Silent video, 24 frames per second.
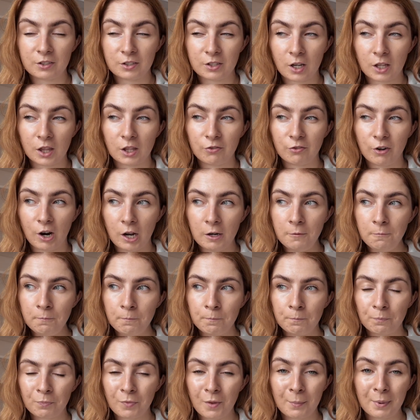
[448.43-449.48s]
done the run.
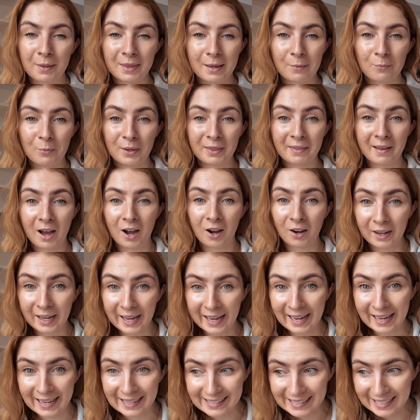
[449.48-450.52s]
But then when that hunger
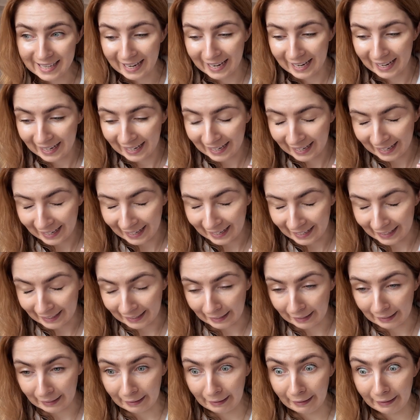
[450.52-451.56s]
hits, it
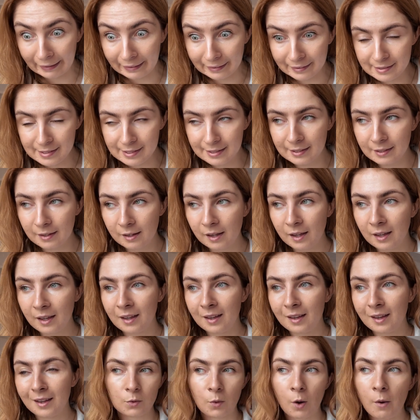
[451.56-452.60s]
hits.
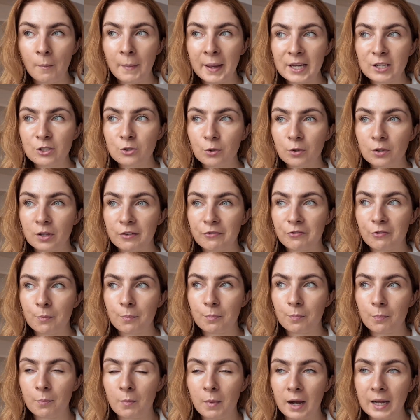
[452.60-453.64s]
So I'll make sure that
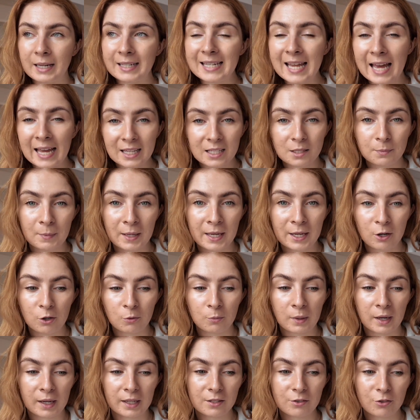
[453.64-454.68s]
for my next
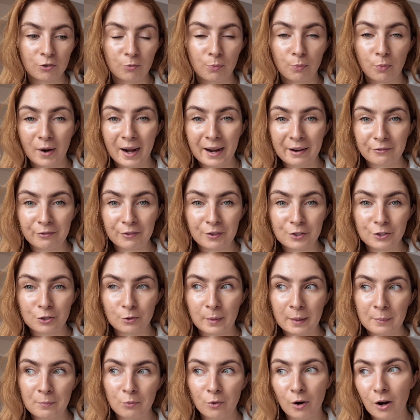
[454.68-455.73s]
meal, my sort of breakfast or
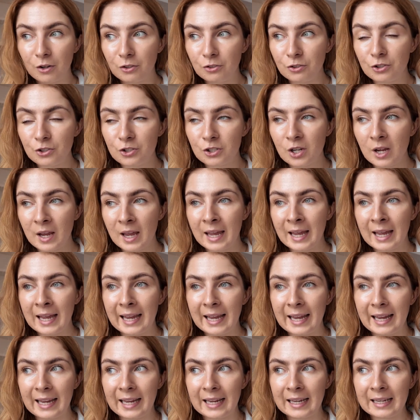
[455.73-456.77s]
my brunch
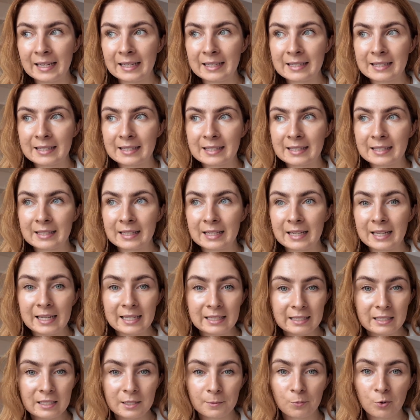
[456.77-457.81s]
is
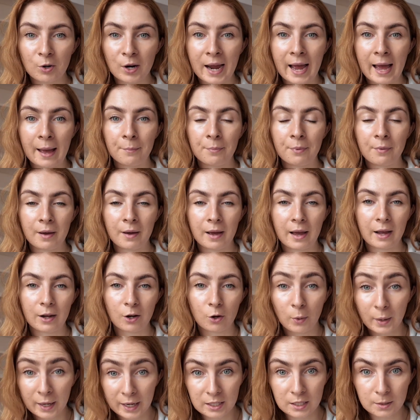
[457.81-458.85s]
easy to prep,
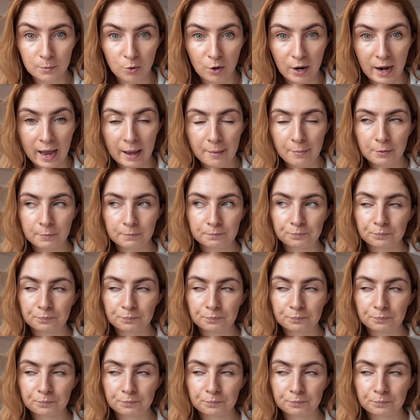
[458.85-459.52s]
quick to prep,